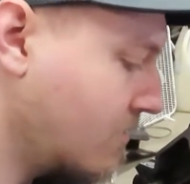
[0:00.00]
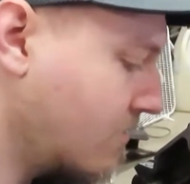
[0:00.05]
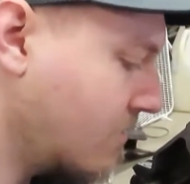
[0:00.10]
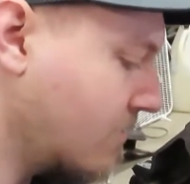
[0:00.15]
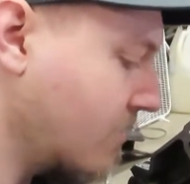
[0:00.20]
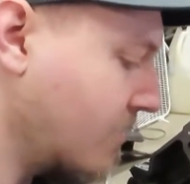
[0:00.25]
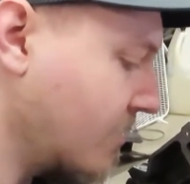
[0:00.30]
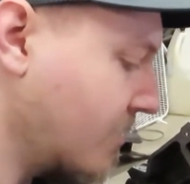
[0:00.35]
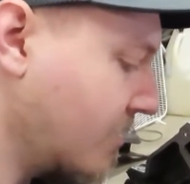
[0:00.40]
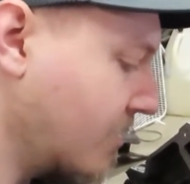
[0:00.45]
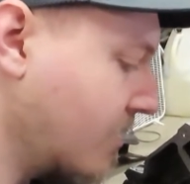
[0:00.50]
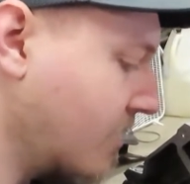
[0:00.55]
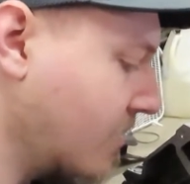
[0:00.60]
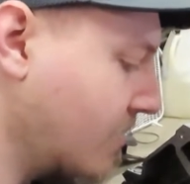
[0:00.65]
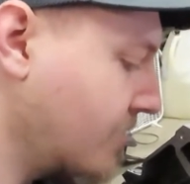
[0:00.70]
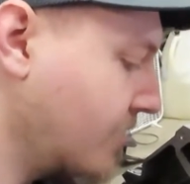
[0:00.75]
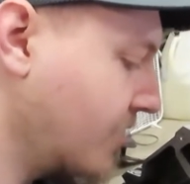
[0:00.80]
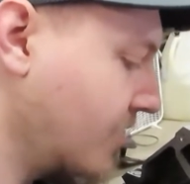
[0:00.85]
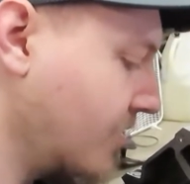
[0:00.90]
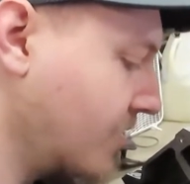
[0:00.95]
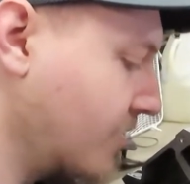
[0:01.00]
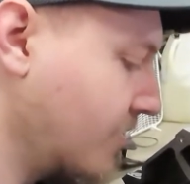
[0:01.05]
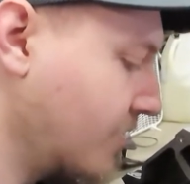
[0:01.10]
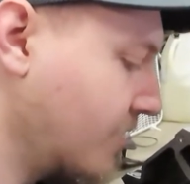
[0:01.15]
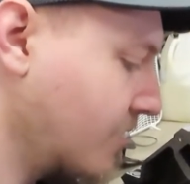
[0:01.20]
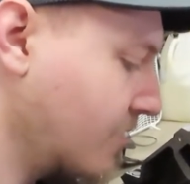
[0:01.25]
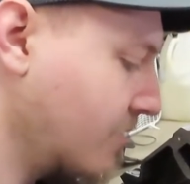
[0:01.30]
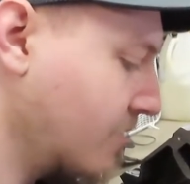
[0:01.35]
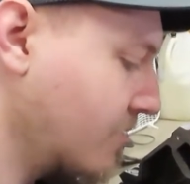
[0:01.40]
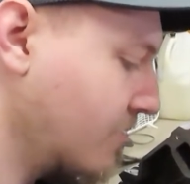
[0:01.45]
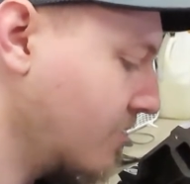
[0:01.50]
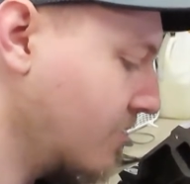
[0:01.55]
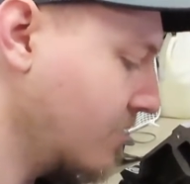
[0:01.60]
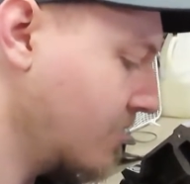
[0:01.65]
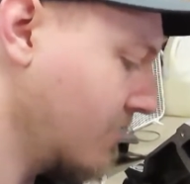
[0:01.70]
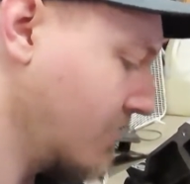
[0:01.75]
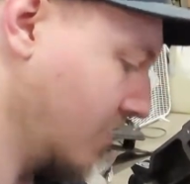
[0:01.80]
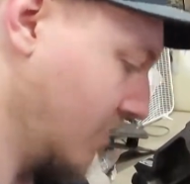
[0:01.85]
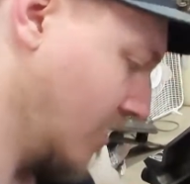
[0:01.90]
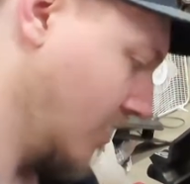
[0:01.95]
There she goes. She's
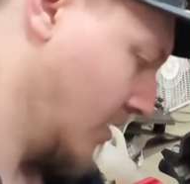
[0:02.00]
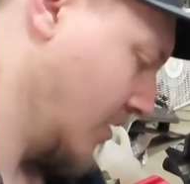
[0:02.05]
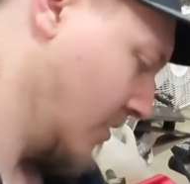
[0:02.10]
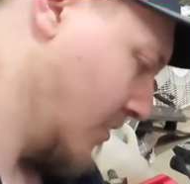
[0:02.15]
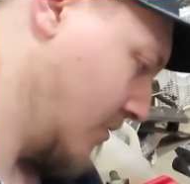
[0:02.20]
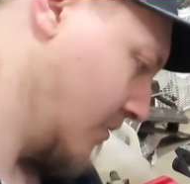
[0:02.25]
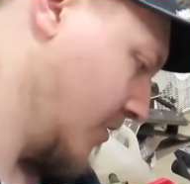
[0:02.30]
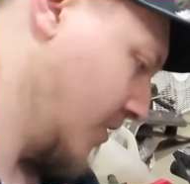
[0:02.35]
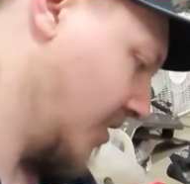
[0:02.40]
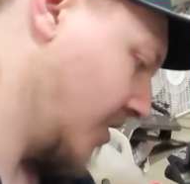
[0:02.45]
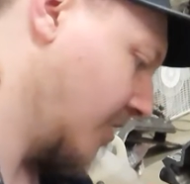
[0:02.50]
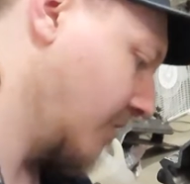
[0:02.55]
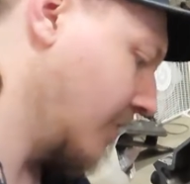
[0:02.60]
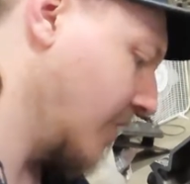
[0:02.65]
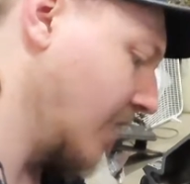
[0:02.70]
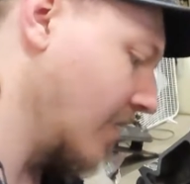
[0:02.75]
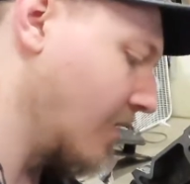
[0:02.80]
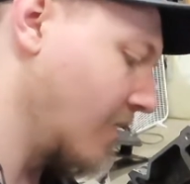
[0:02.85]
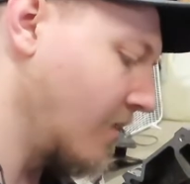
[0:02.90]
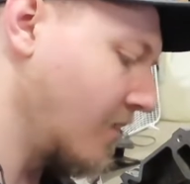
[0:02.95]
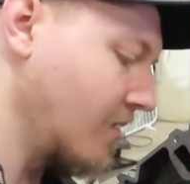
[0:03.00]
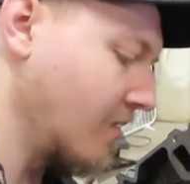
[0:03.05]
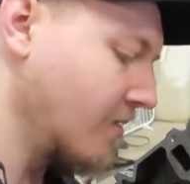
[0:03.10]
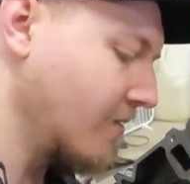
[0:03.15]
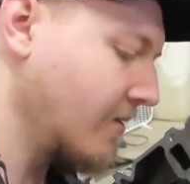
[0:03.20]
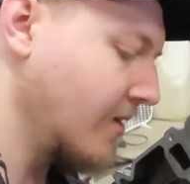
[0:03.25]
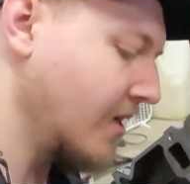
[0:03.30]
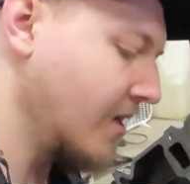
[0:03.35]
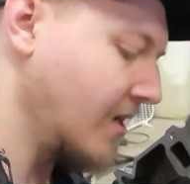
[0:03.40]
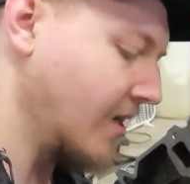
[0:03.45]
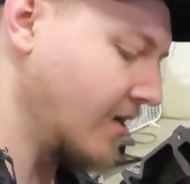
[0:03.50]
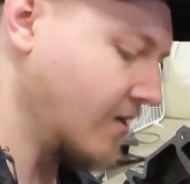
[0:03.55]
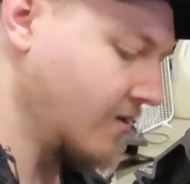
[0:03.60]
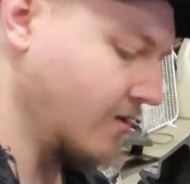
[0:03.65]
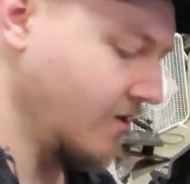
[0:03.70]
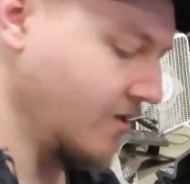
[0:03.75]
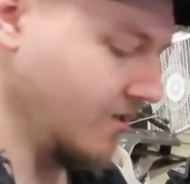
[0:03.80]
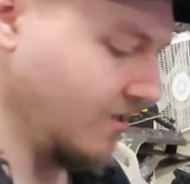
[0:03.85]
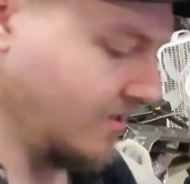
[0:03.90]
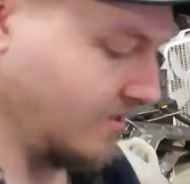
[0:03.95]
looks to be all the way down
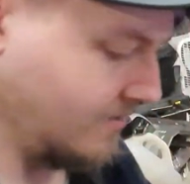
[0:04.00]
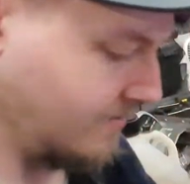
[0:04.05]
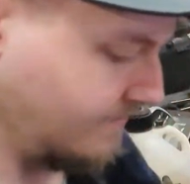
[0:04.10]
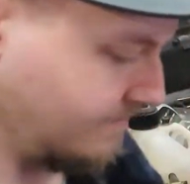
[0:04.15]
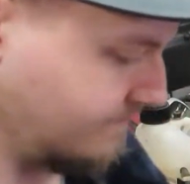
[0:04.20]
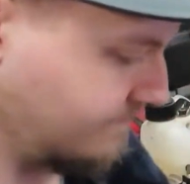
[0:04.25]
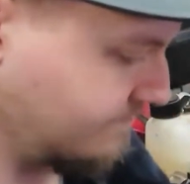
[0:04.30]
on there.